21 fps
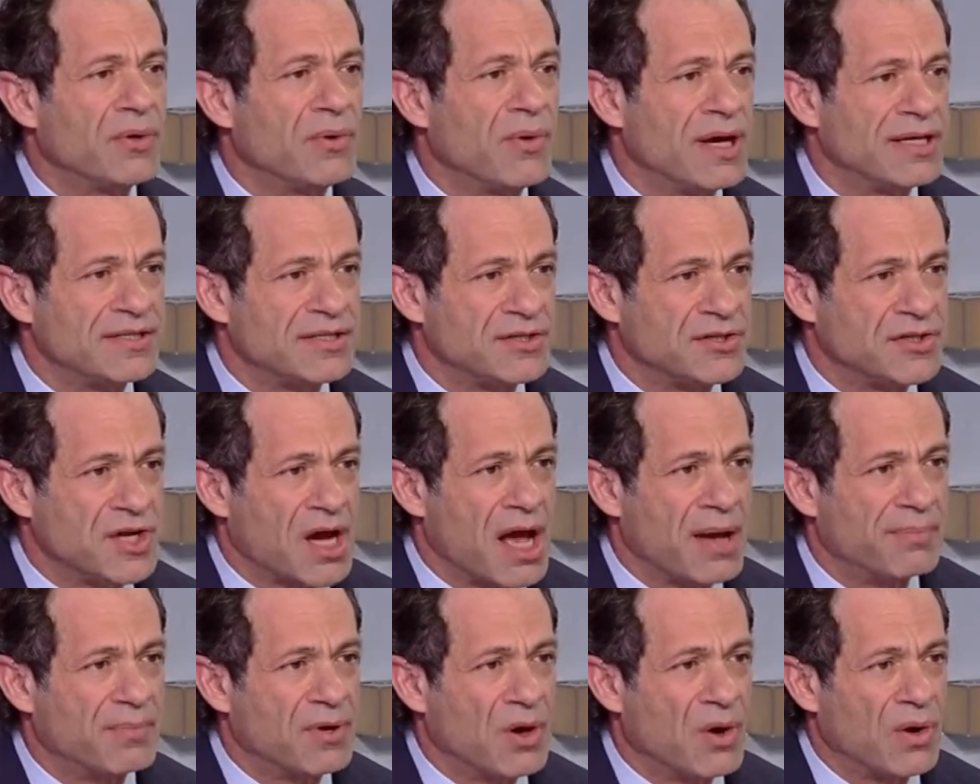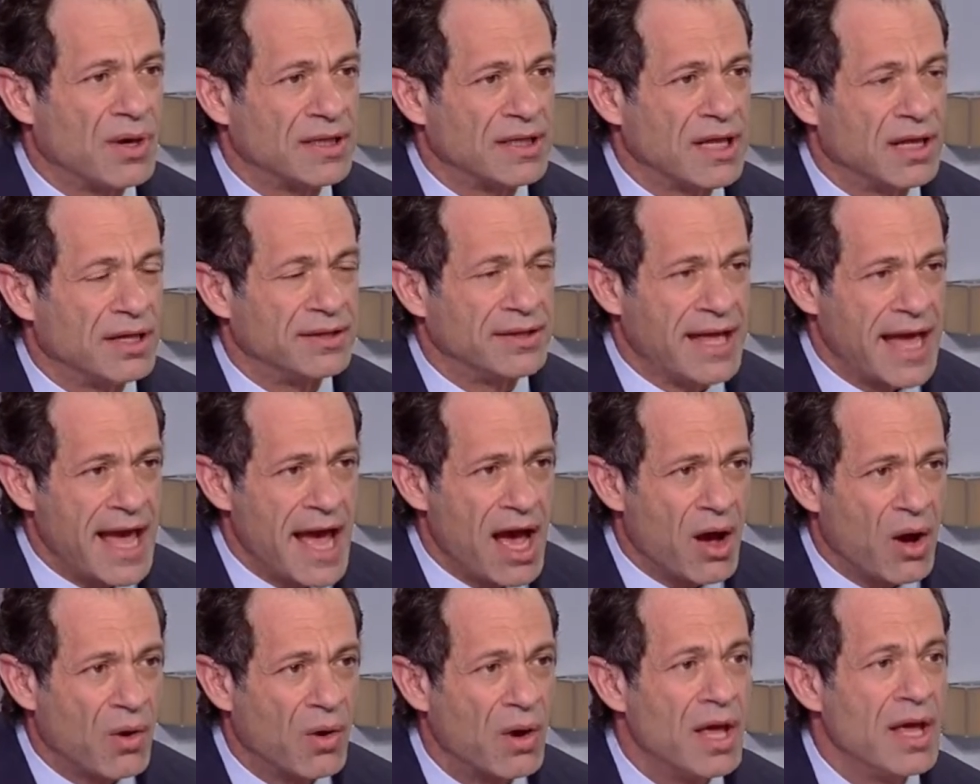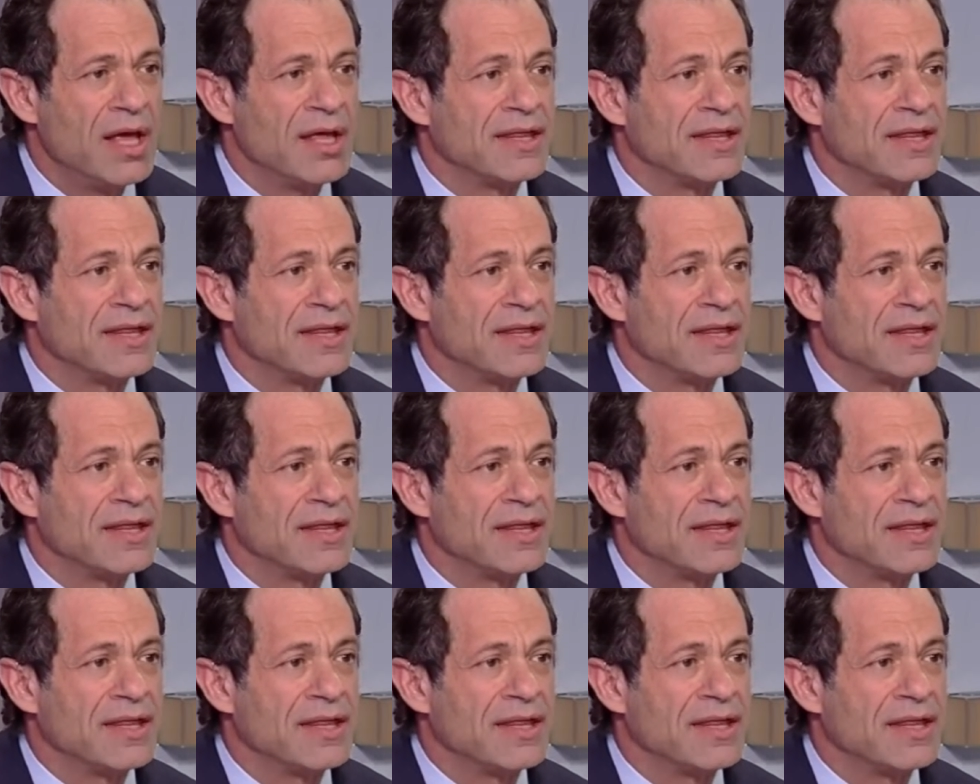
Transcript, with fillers: who has a job going now